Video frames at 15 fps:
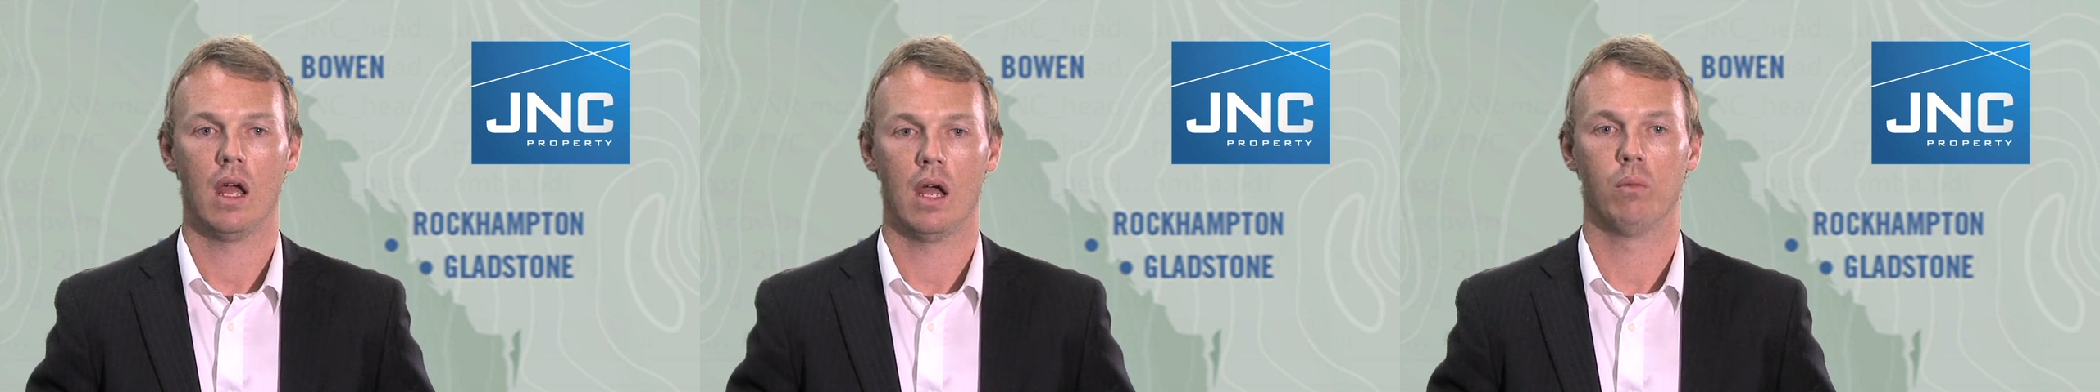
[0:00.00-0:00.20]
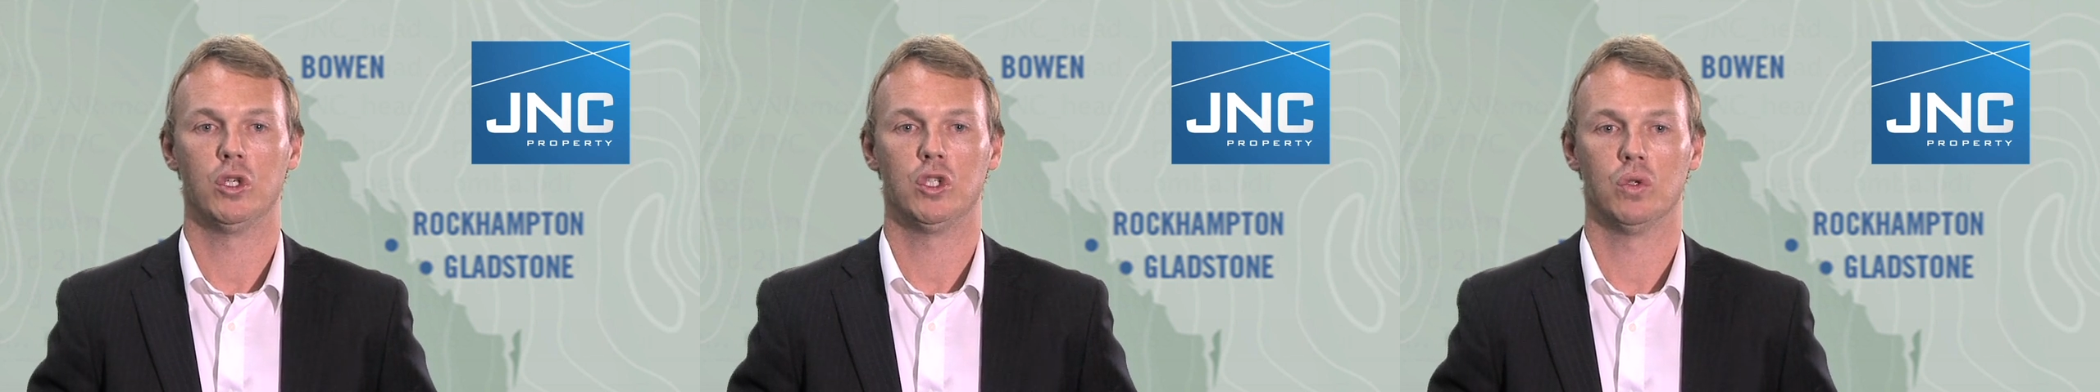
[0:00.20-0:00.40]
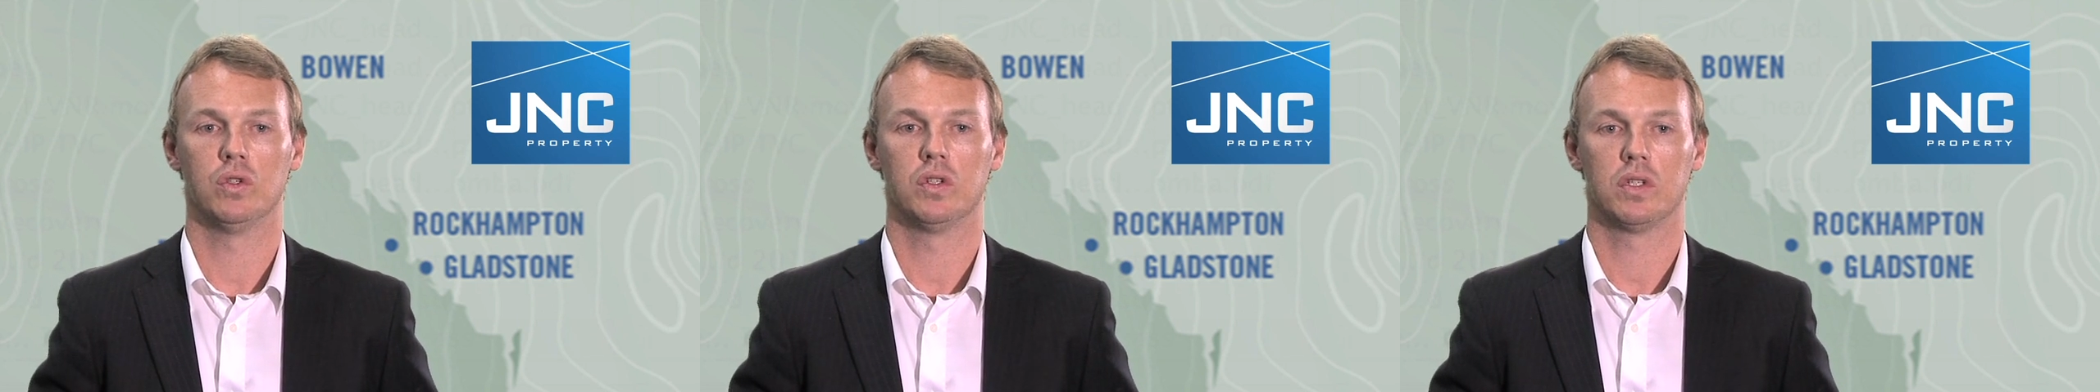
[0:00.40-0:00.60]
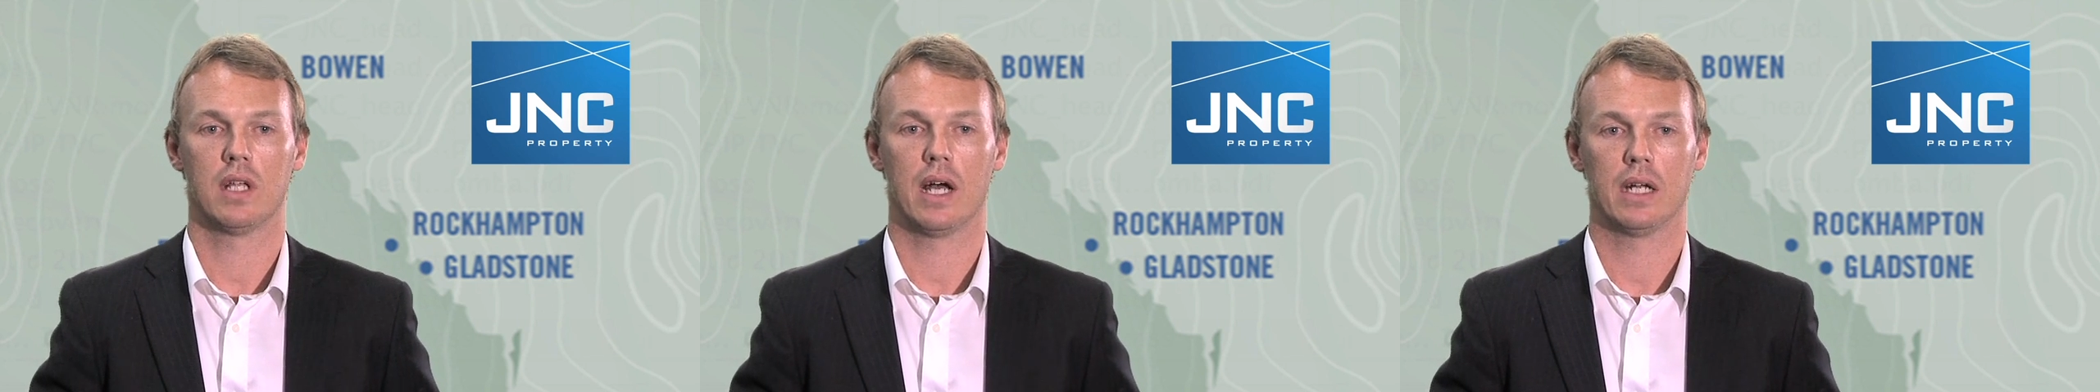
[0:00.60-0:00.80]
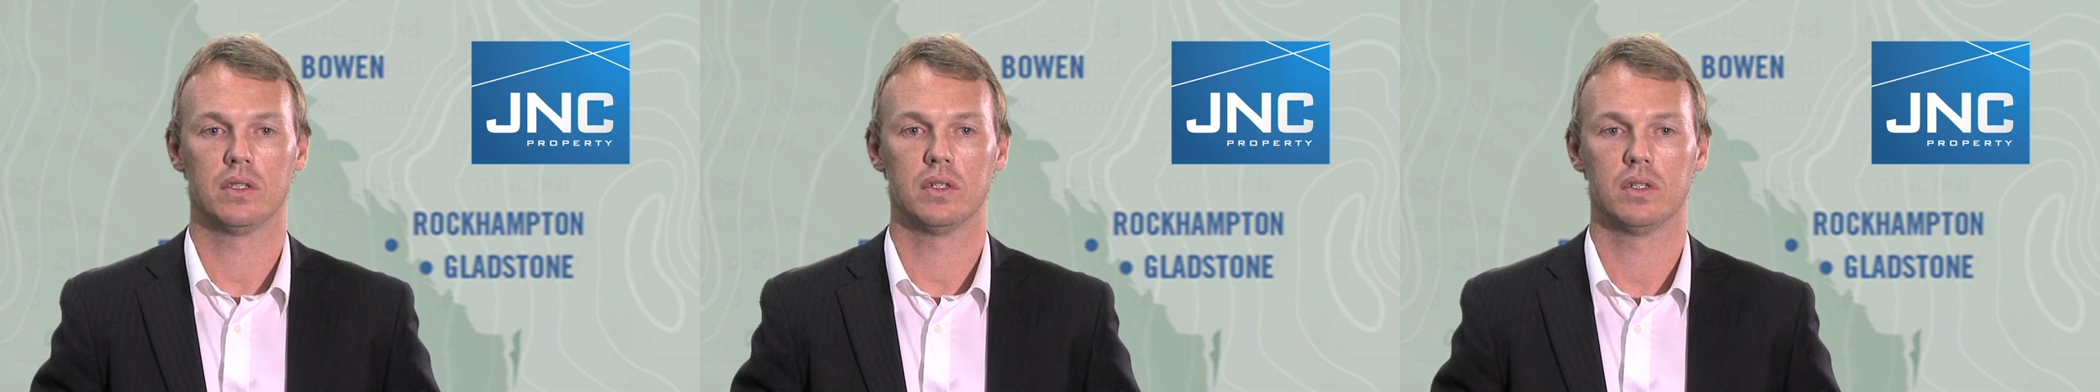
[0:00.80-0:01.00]
and we should
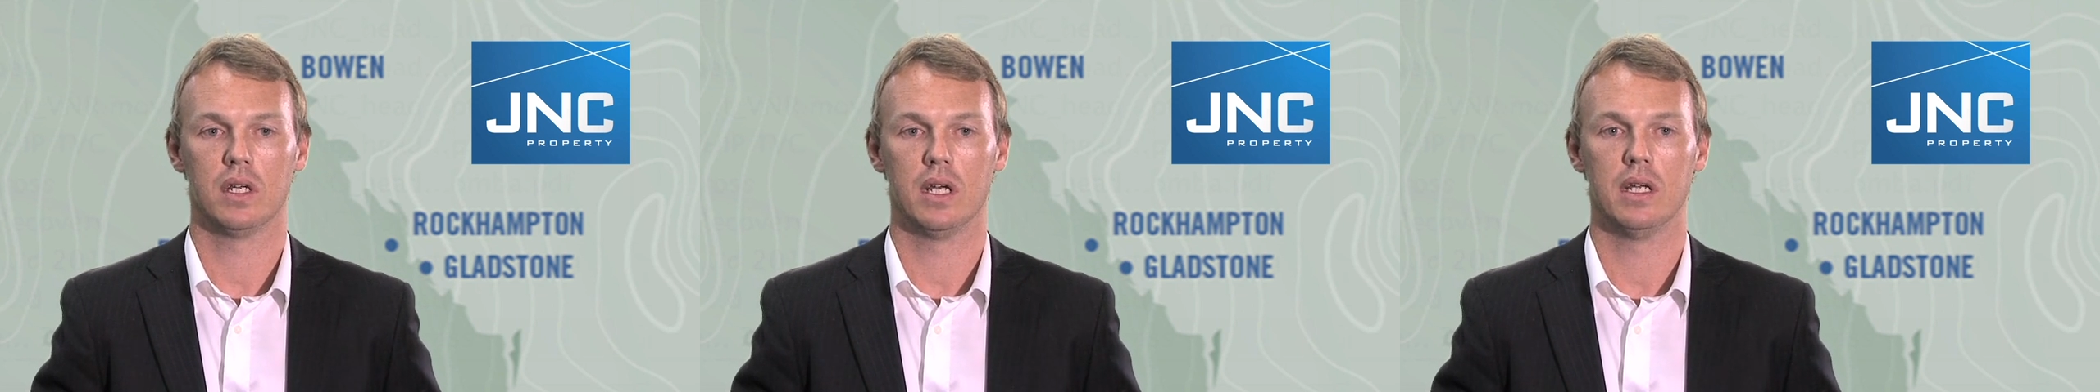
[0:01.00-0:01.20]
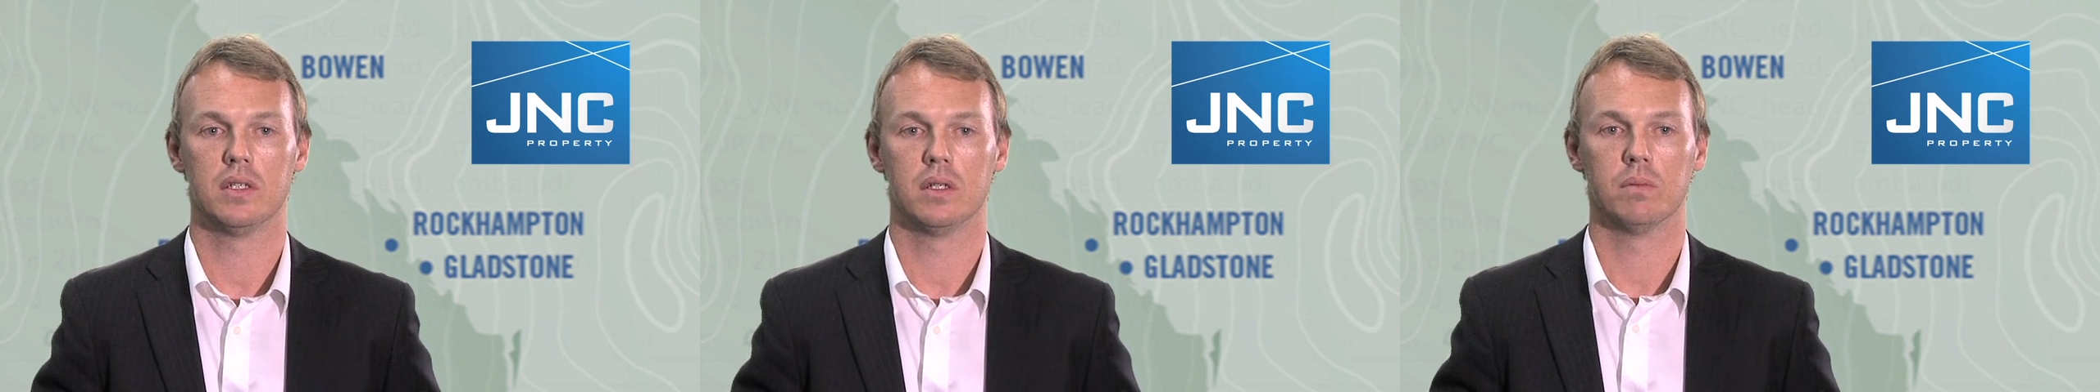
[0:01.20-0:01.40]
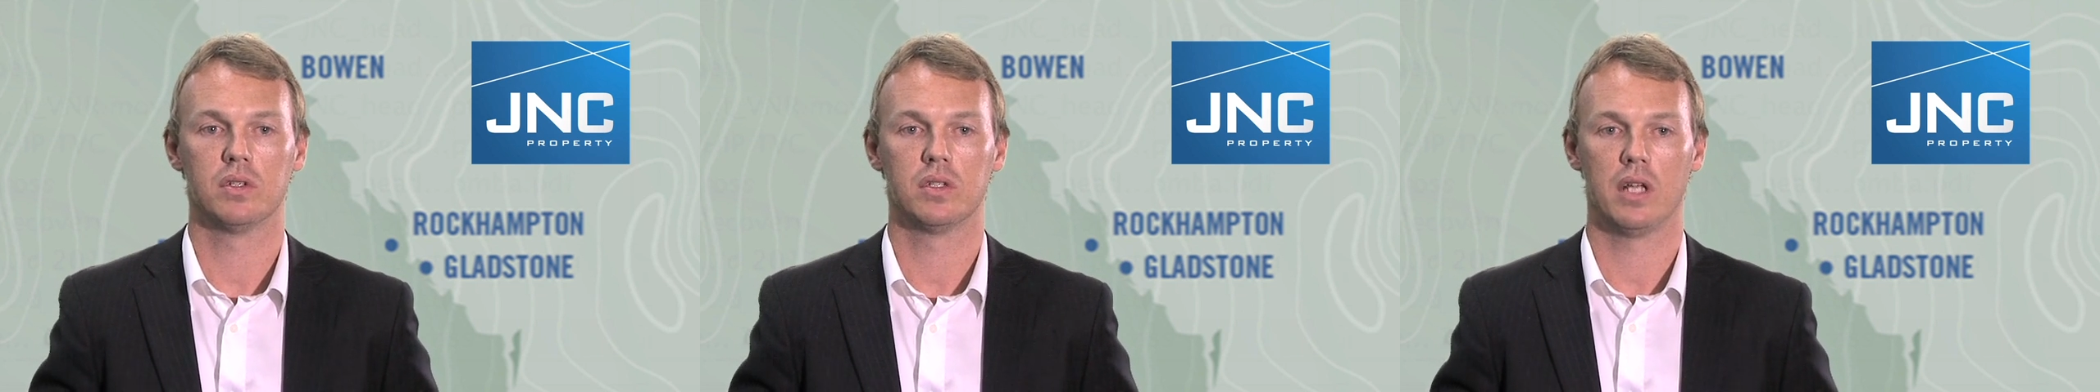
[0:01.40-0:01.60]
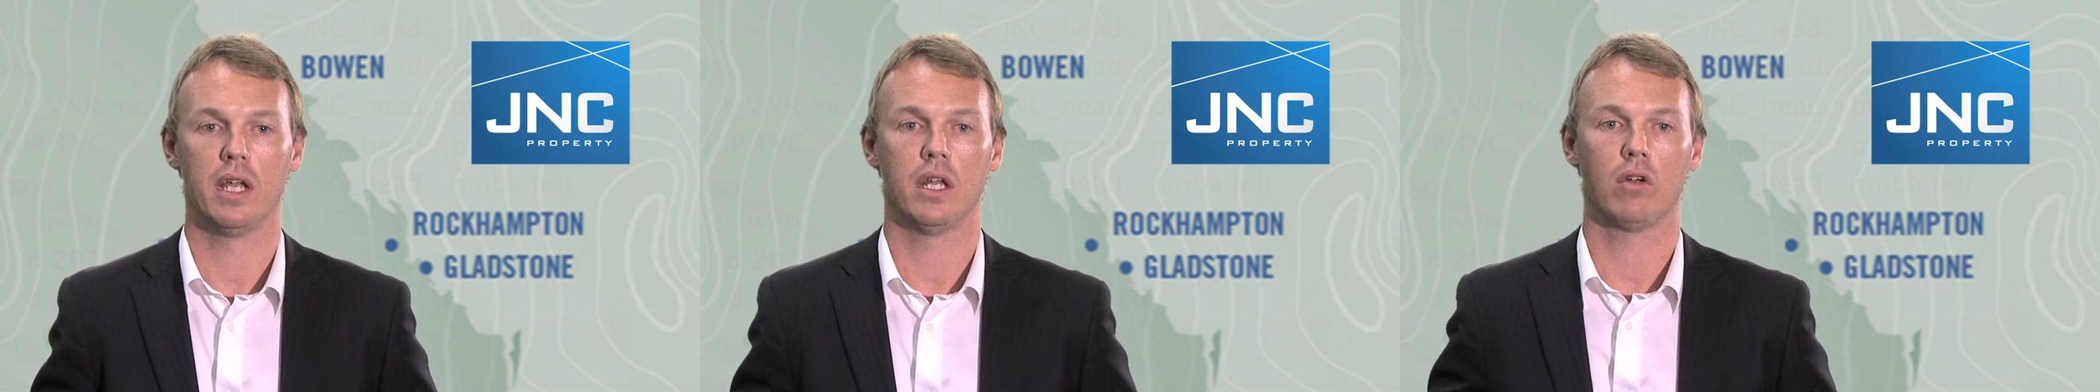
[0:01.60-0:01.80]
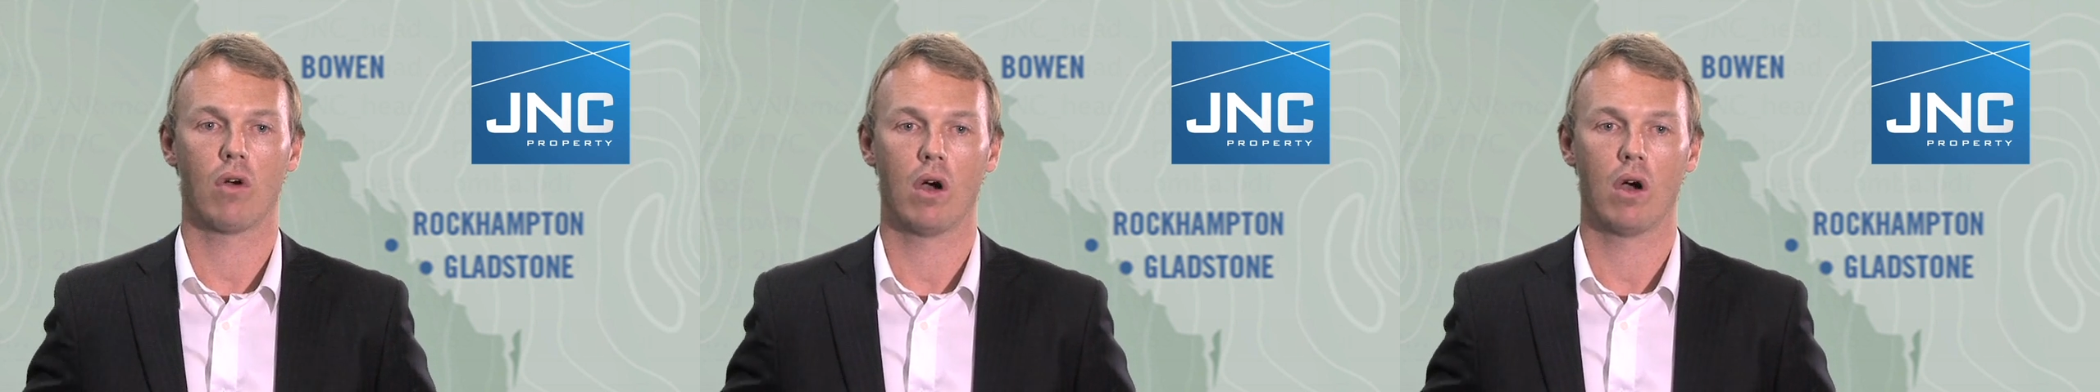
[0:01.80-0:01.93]
start to see some steady